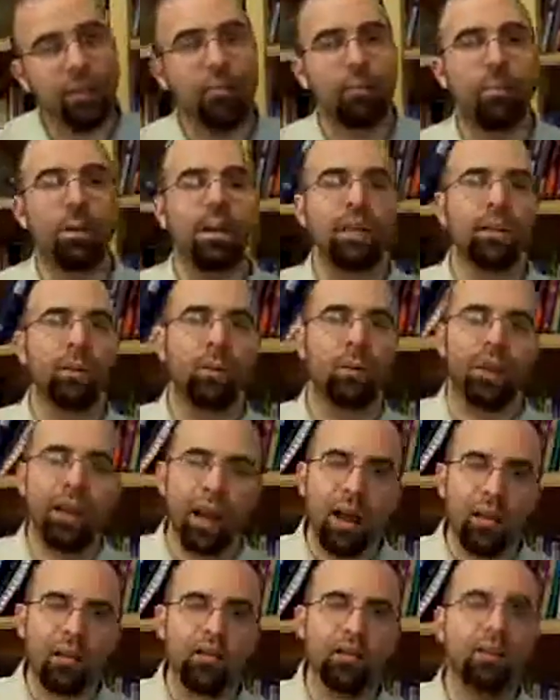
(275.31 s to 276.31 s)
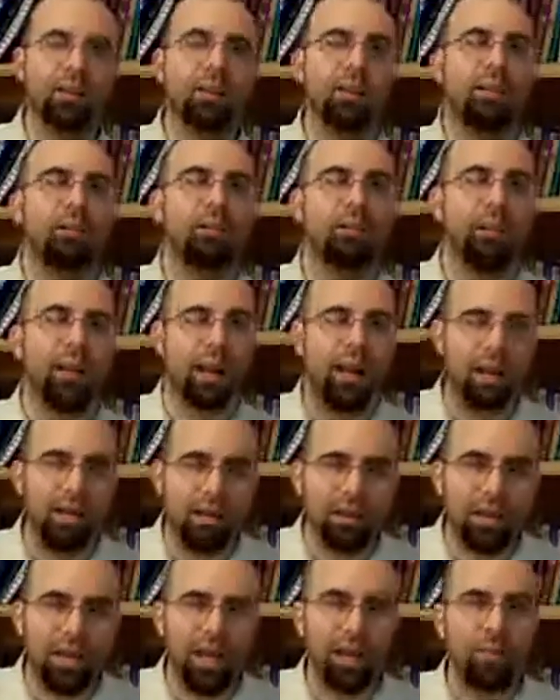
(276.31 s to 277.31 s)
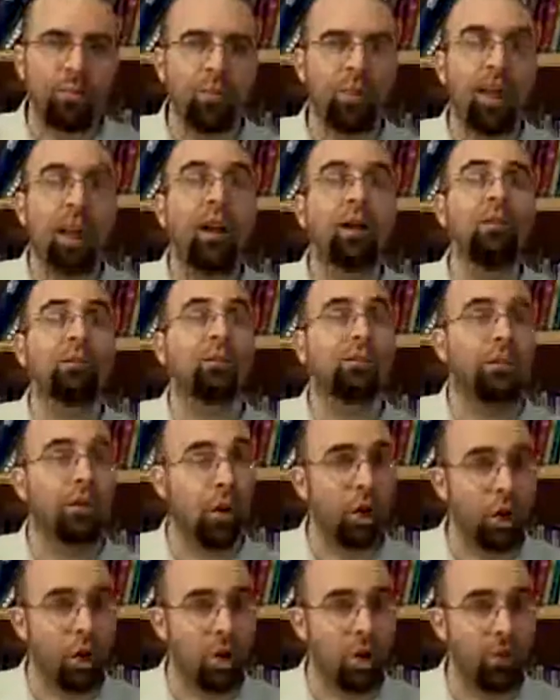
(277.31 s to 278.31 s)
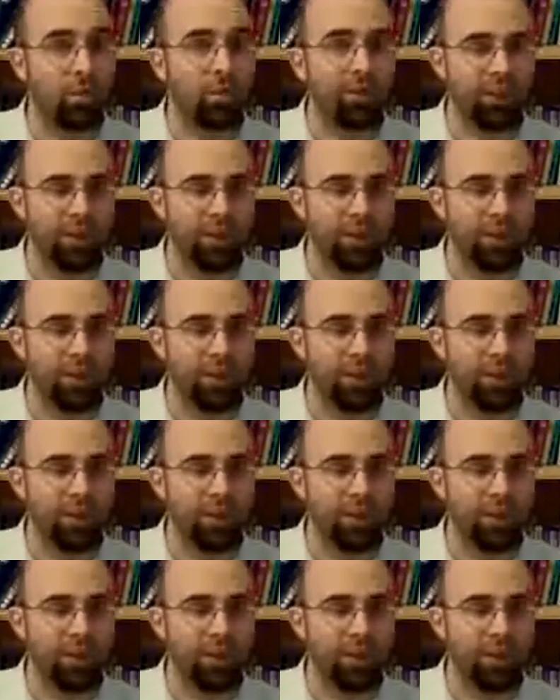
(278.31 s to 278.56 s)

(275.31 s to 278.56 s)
meaning without sin, without death, without flaw.